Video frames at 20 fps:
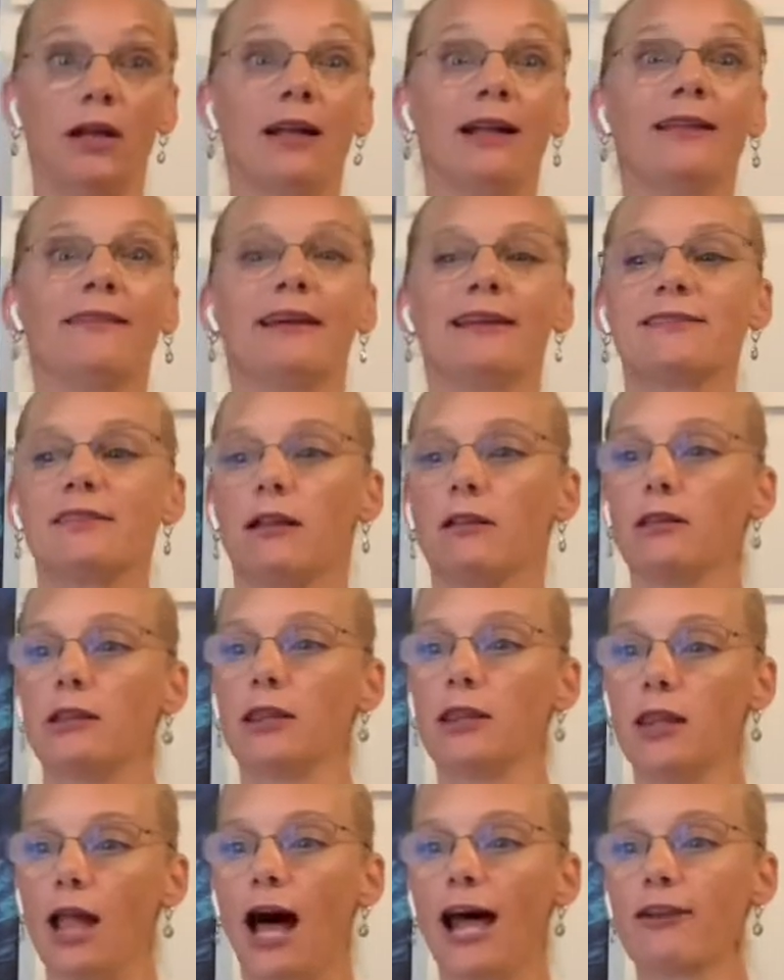that's a
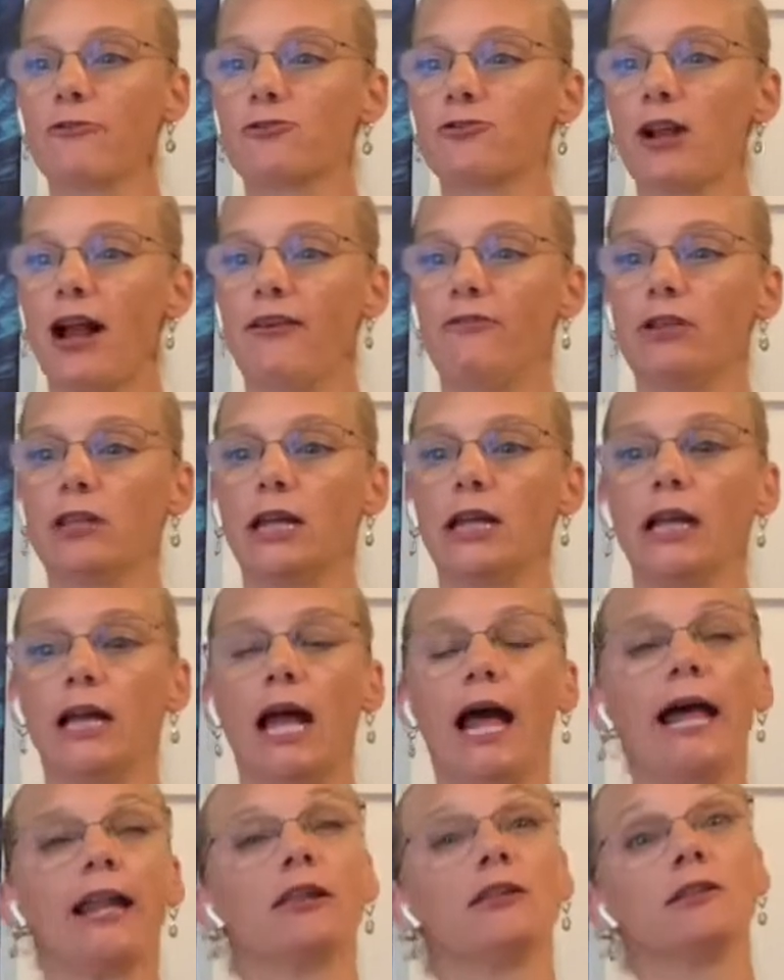lot of traveling
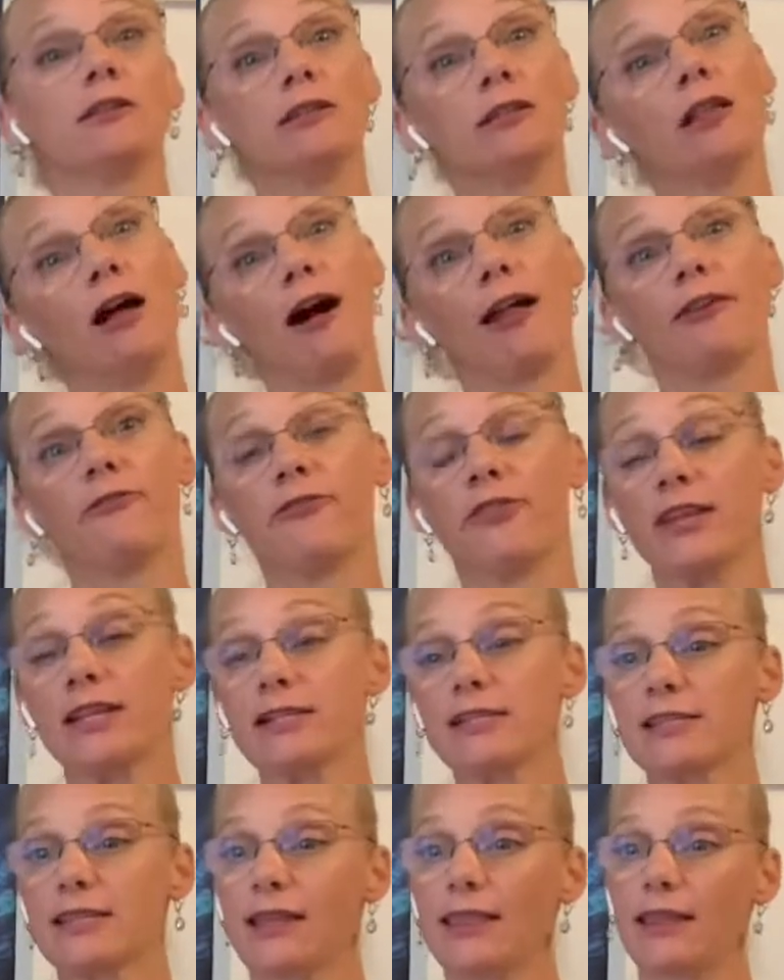and a lot of
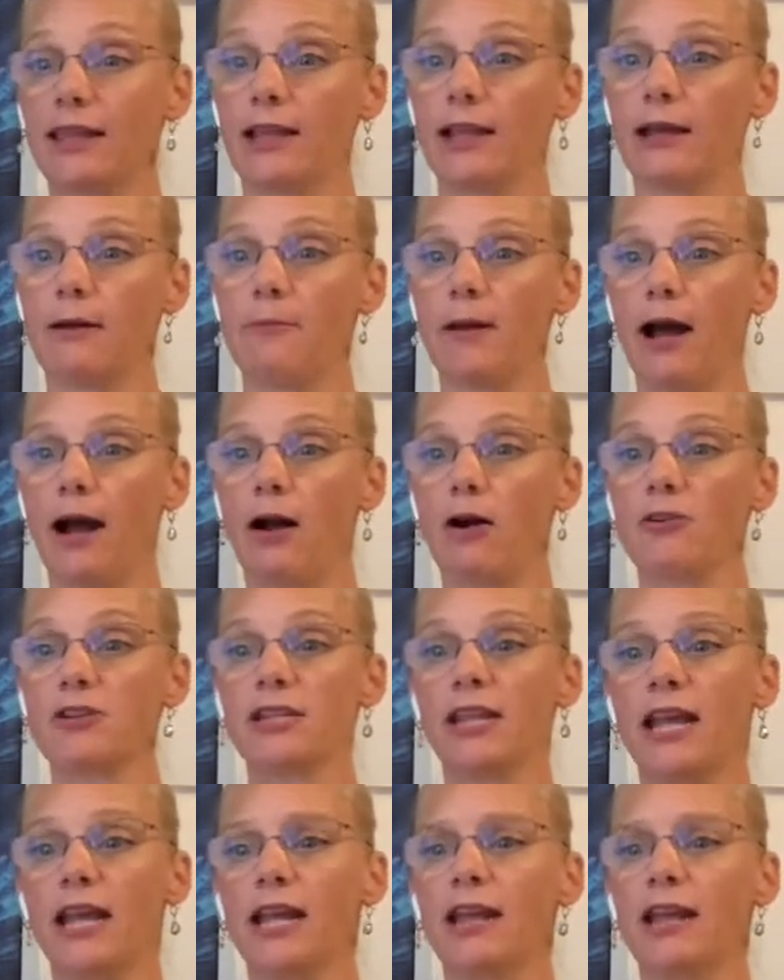things to think about.